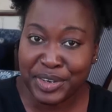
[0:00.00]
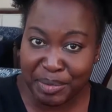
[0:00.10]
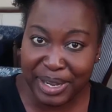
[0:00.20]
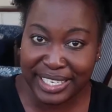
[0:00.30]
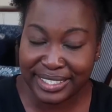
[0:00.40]
go
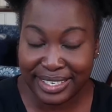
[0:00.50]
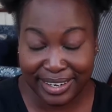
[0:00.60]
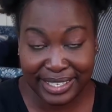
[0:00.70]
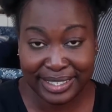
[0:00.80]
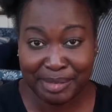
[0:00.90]
back to
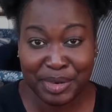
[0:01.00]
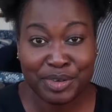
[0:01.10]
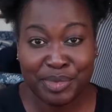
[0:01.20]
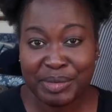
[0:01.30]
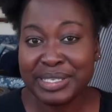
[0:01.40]
Dar es Salaam, I
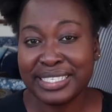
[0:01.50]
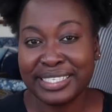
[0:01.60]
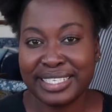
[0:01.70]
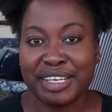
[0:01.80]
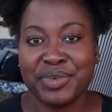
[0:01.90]
would probably
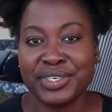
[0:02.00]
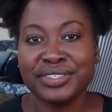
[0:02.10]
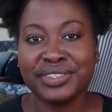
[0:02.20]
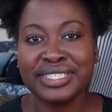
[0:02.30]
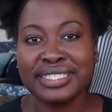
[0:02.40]
still take
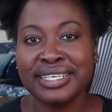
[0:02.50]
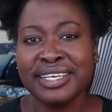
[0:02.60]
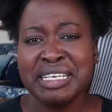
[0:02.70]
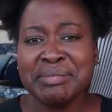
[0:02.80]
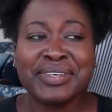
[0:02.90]
Modern Coast,
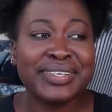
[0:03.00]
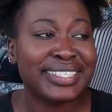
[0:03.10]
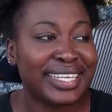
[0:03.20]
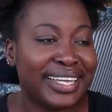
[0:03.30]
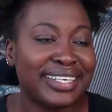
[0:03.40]
because
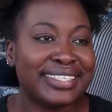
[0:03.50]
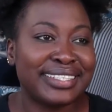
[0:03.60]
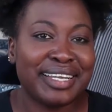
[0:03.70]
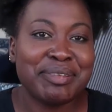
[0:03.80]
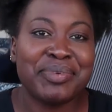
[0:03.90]
again, it's
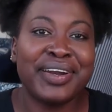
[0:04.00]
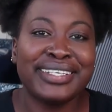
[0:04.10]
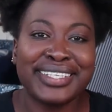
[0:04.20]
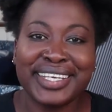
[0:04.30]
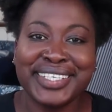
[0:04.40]
like a
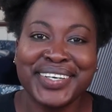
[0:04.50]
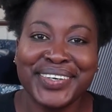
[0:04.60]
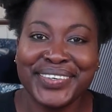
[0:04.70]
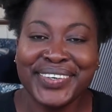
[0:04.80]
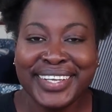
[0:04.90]
brand I
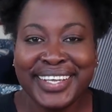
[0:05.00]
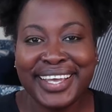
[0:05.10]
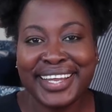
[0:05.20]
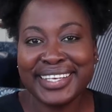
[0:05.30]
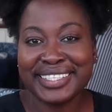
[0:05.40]
know,
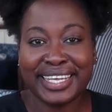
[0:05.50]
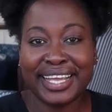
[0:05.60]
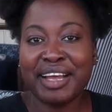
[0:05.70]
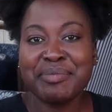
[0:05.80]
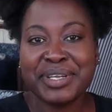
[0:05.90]
and it's a
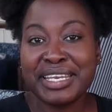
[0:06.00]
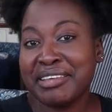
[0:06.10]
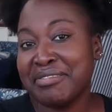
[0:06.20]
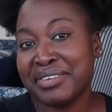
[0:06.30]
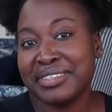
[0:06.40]

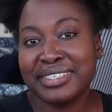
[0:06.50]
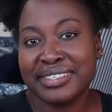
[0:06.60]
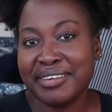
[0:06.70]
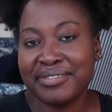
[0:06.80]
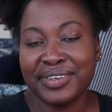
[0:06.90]
company I've used
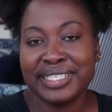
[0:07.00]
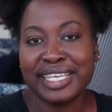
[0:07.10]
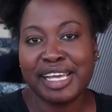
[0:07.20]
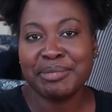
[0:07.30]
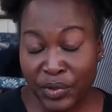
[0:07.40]
several
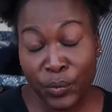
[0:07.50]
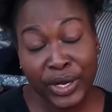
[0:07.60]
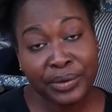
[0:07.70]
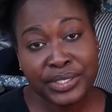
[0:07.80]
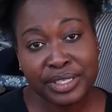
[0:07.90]
times.
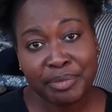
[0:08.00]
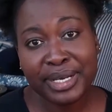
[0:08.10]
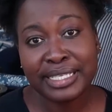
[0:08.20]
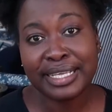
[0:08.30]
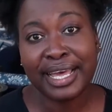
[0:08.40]
When I was on the
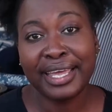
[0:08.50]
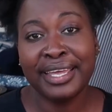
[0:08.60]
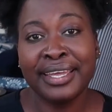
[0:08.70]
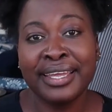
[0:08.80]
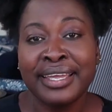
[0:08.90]
bus,
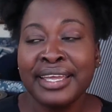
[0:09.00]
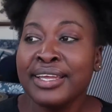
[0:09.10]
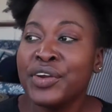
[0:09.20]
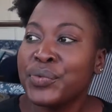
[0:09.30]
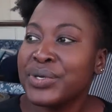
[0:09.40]
I
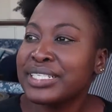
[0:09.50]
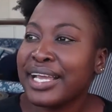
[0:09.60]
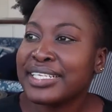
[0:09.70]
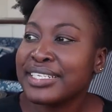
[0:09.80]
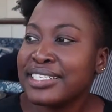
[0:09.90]
was
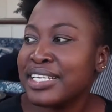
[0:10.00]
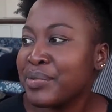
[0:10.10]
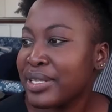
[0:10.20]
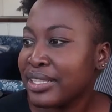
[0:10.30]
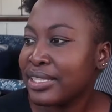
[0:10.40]
like chatting
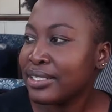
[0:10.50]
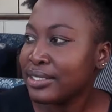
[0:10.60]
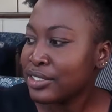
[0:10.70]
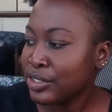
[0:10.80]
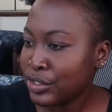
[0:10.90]
with
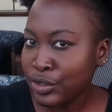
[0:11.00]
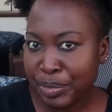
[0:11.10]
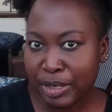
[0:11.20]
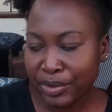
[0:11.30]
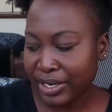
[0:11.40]
two
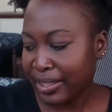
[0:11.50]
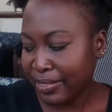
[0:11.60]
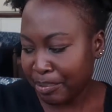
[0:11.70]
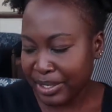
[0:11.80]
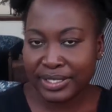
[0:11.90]
people, like
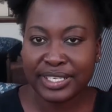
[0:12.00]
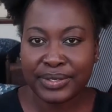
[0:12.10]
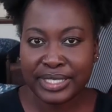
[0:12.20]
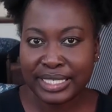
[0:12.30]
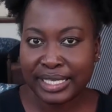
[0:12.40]
the person that
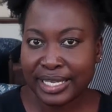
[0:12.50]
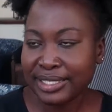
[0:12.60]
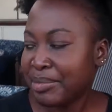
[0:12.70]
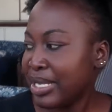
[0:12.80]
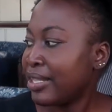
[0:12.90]
was sitting next
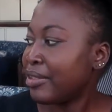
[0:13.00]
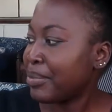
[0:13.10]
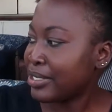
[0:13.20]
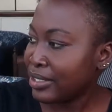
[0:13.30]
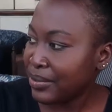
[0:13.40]
to me and the
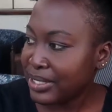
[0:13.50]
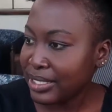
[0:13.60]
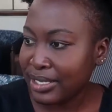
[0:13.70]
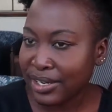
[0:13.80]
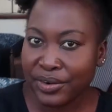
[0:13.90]
person that was
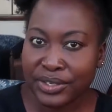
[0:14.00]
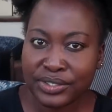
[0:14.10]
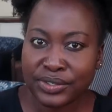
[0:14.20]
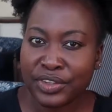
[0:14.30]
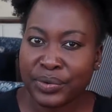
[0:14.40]
seated across.
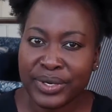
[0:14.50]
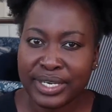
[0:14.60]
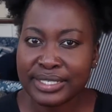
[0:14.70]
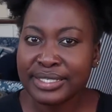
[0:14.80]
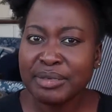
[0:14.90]
So they
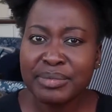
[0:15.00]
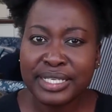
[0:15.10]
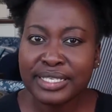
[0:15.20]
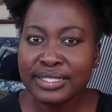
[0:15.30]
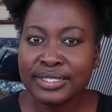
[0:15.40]
were
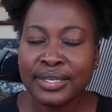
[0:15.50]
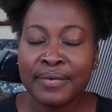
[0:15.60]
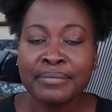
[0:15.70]
siblings,